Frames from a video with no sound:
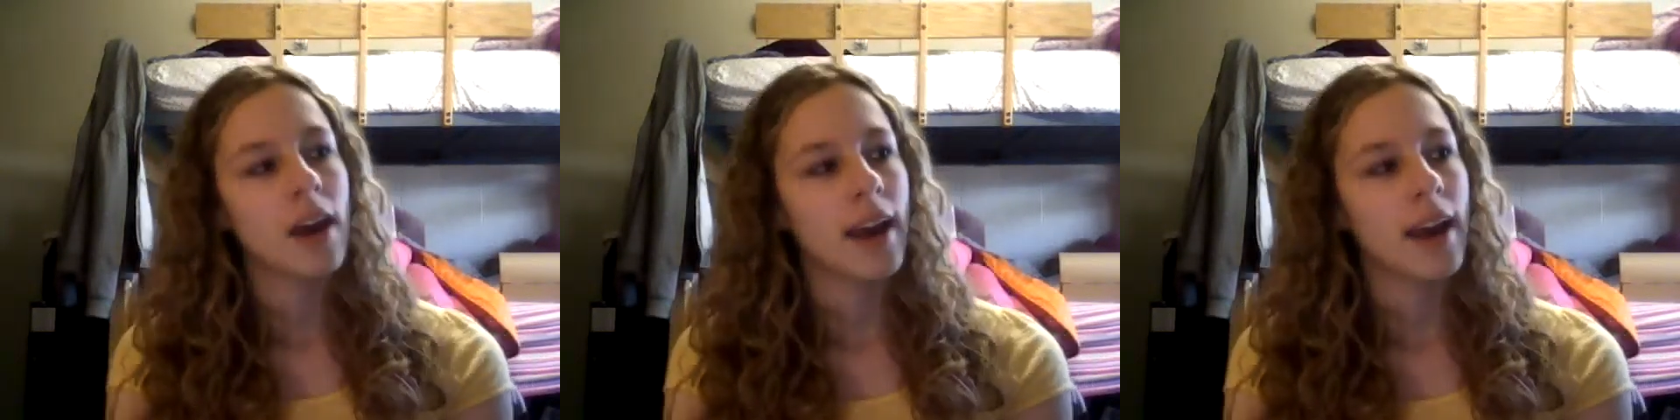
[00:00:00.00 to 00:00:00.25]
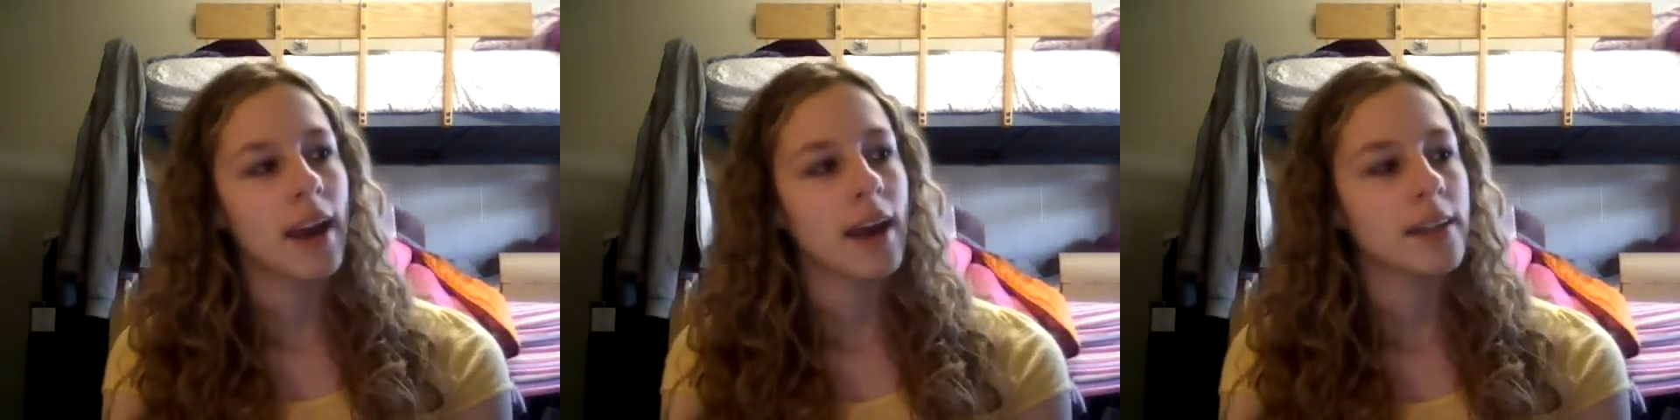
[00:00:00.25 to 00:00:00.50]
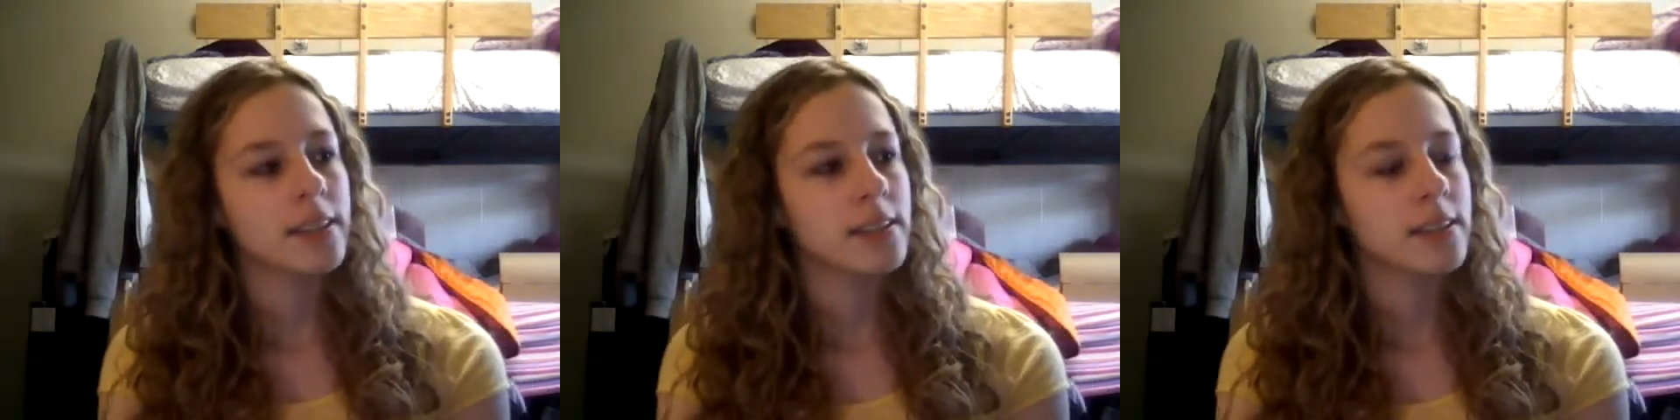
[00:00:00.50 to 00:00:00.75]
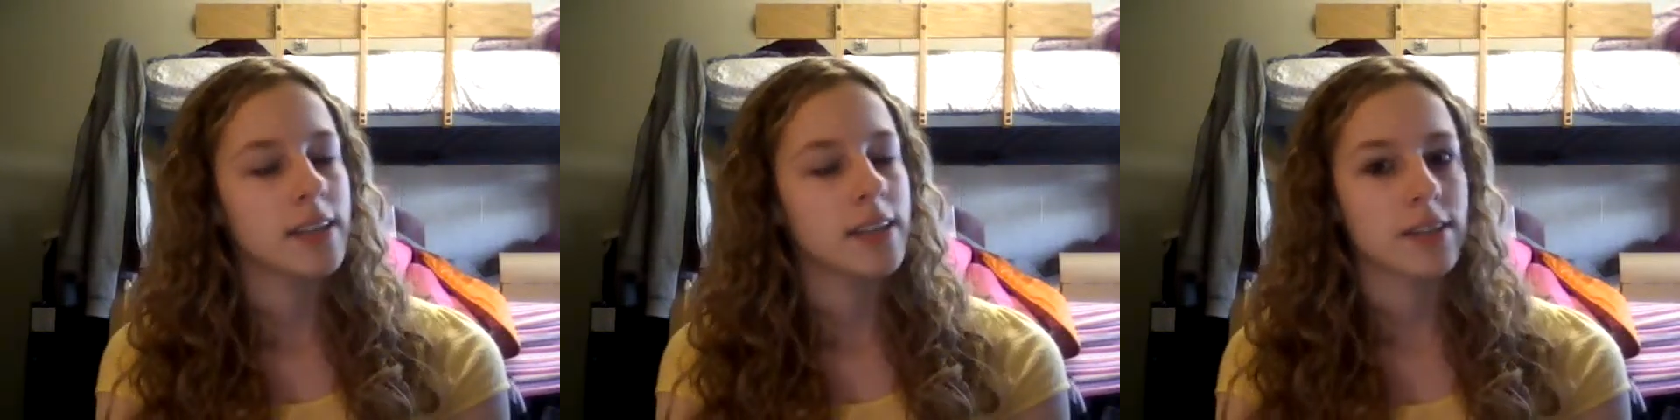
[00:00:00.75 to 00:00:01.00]
and
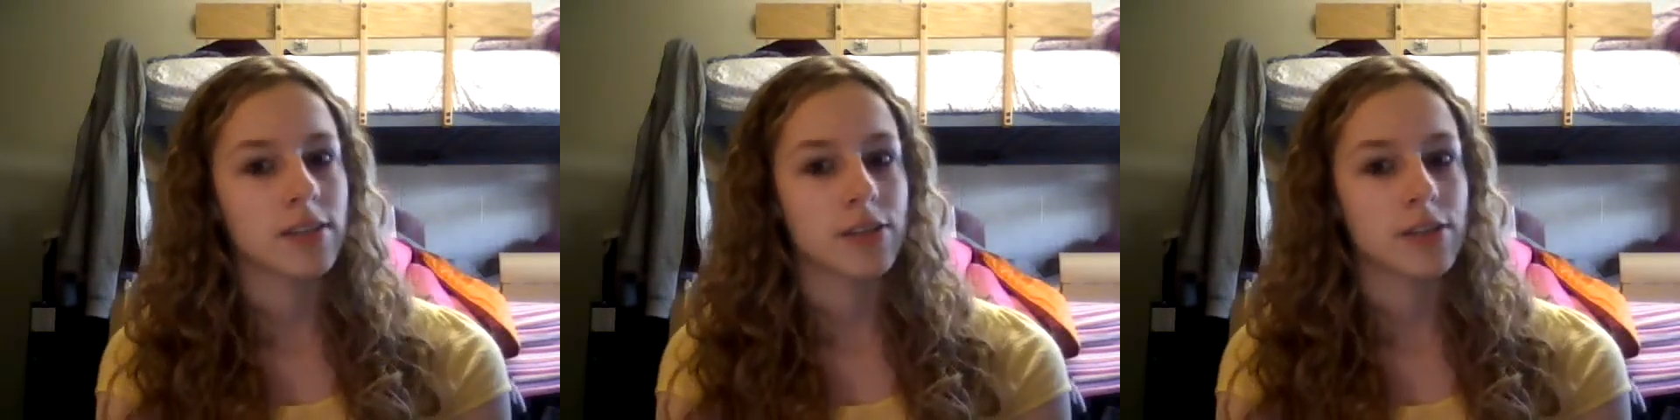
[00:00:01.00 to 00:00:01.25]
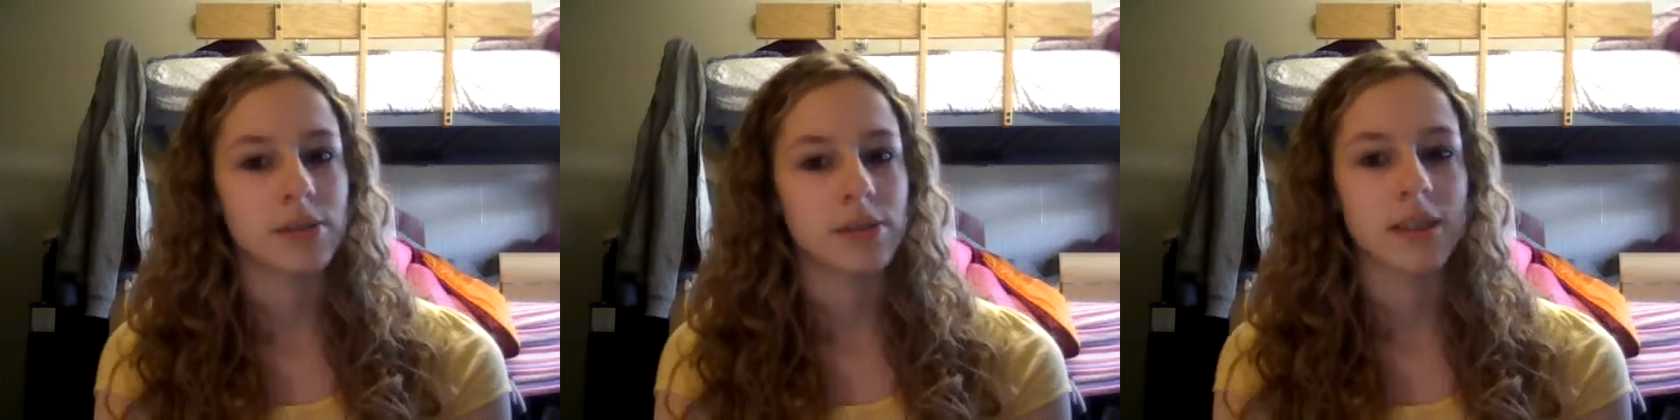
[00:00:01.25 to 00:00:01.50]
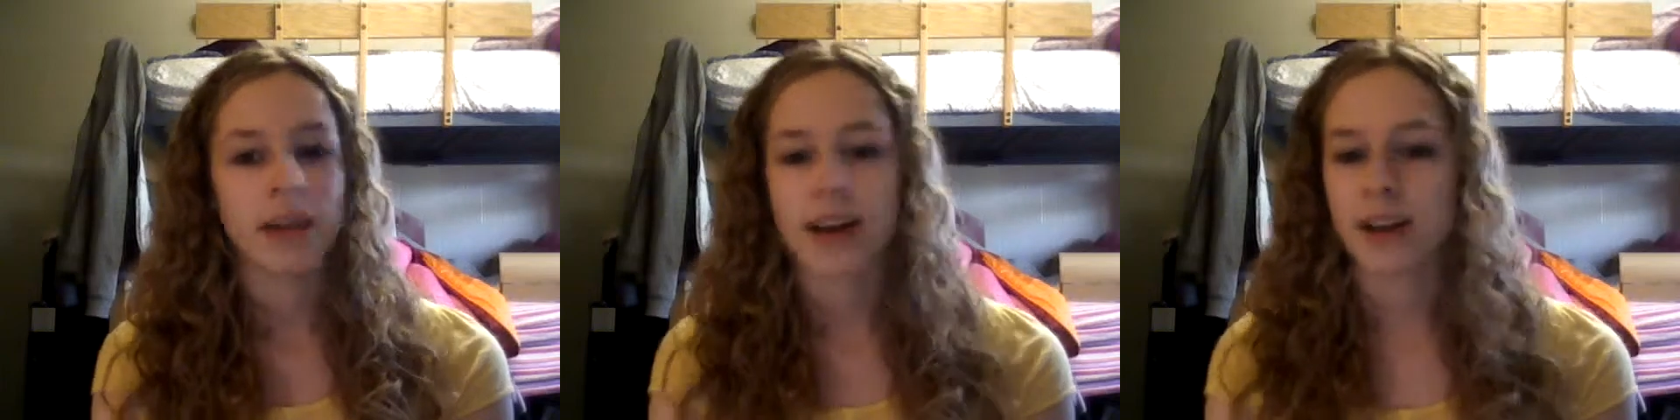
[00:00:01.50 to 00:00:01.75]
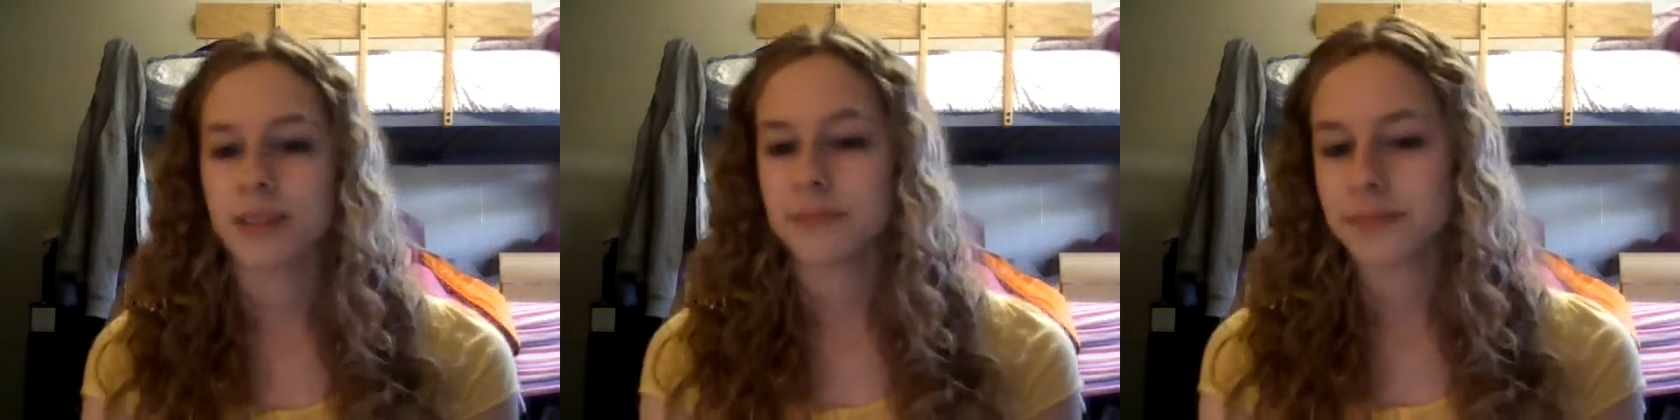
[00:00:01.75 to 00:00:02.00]
takes her to his lair.